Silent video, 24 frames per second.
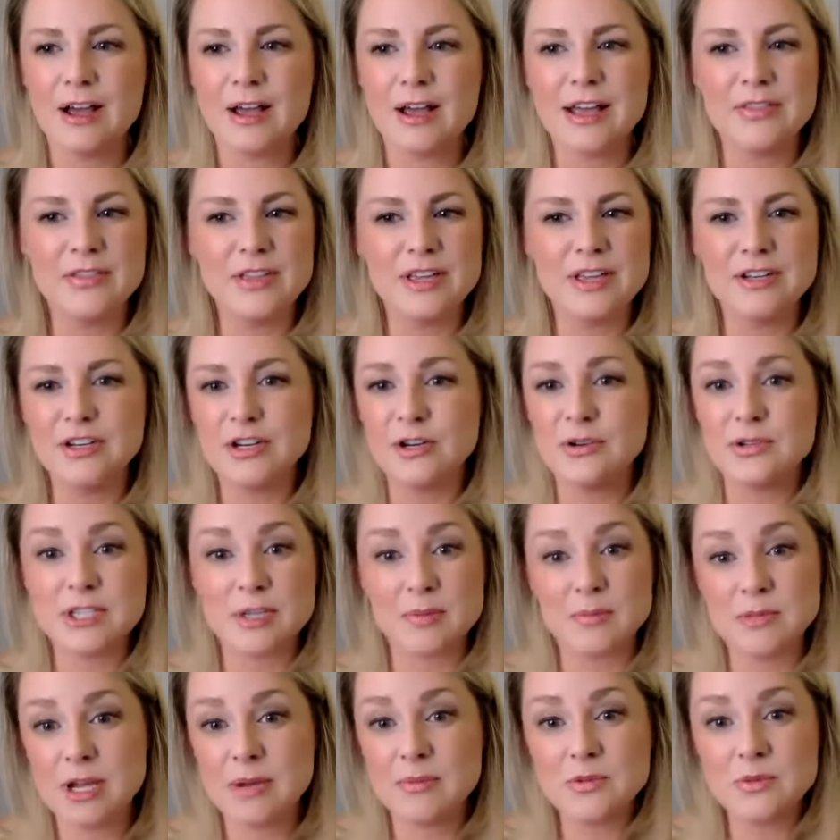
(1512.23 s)
then,
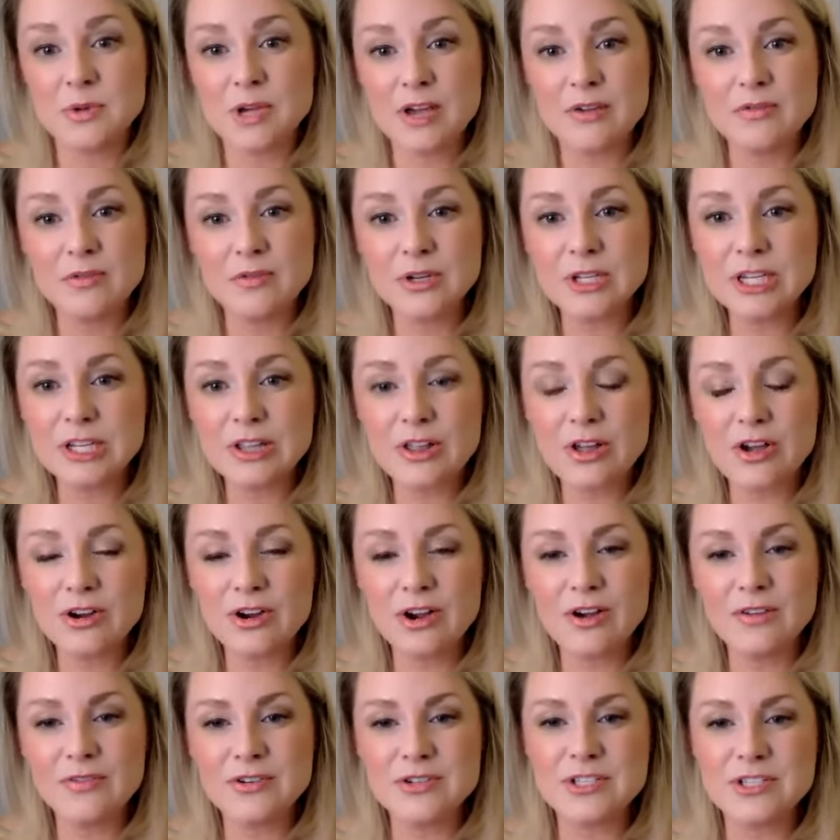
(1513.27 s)
sometimes we have really long
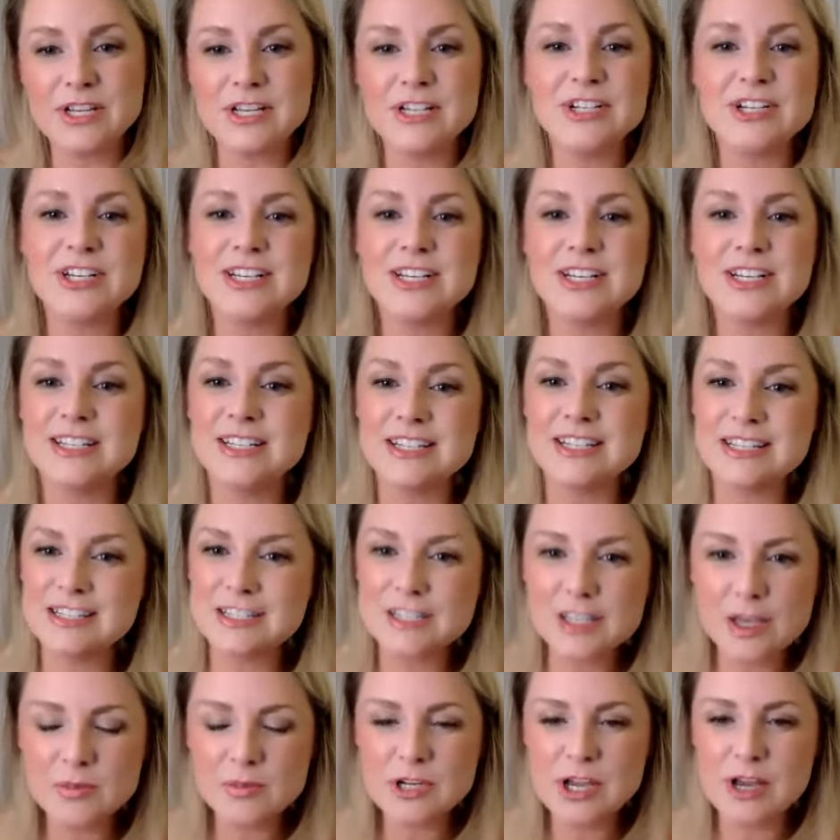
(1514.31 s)
conversations and
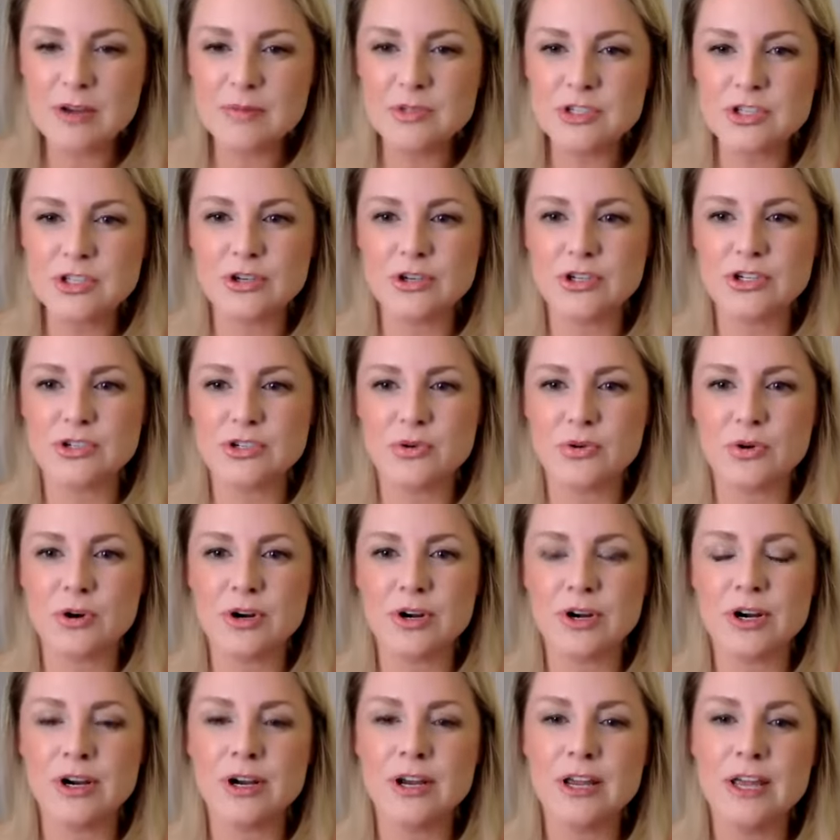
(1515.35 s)
sometimes they're
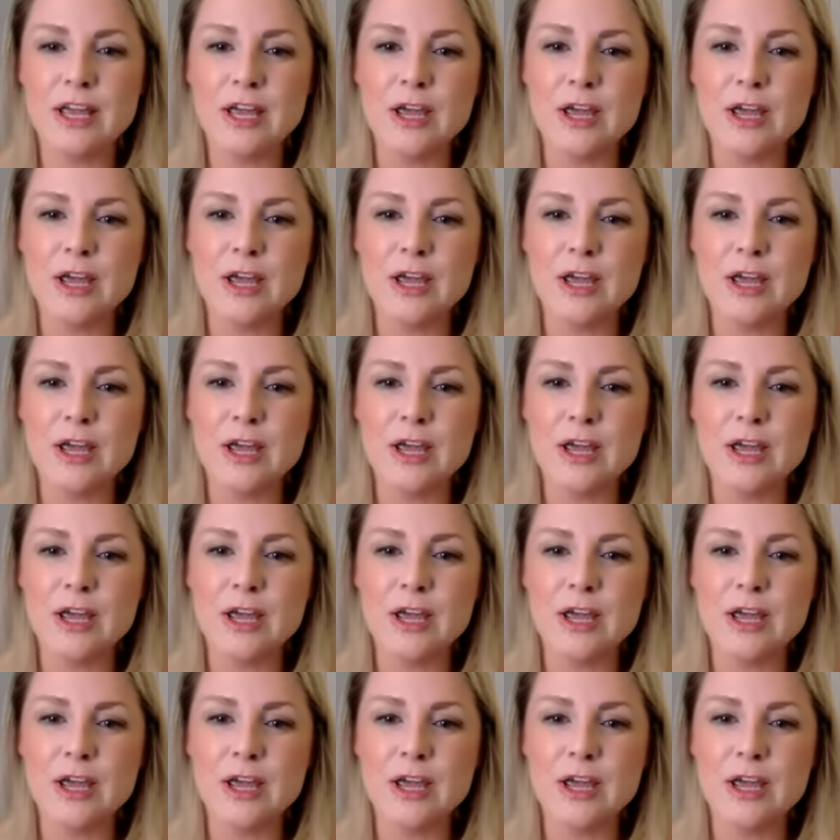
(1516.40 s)
shorter,